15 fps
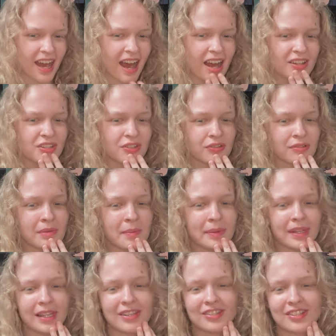I do not remember
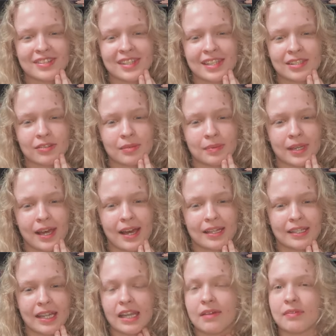the logistics of the
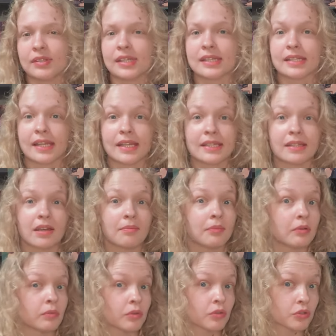plan eleven years later,
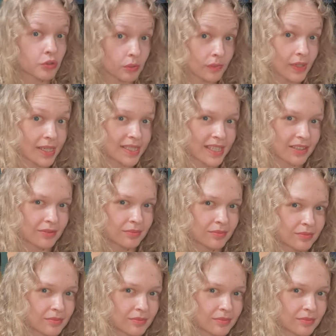but we'll soon find out.